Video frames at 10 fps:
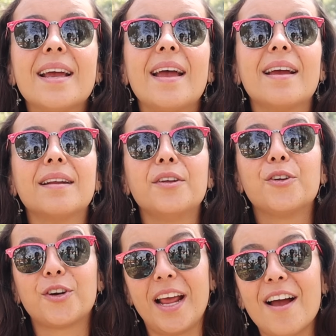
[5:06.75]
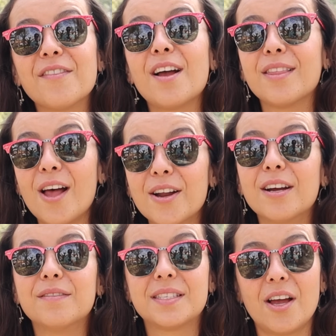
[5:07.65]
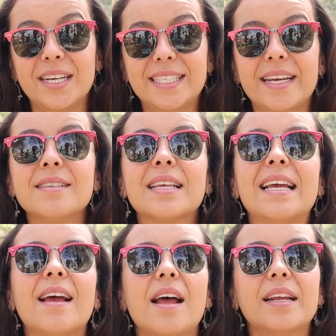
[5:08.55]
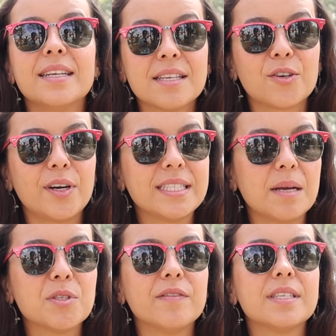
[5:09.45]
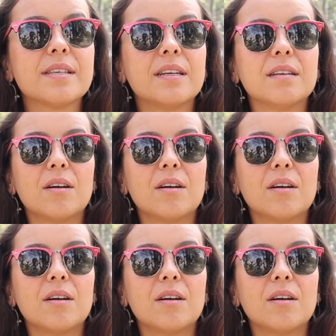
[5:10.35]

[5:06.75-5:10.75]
and you're gonna have a lot of sunny days. And it is a great time to visit.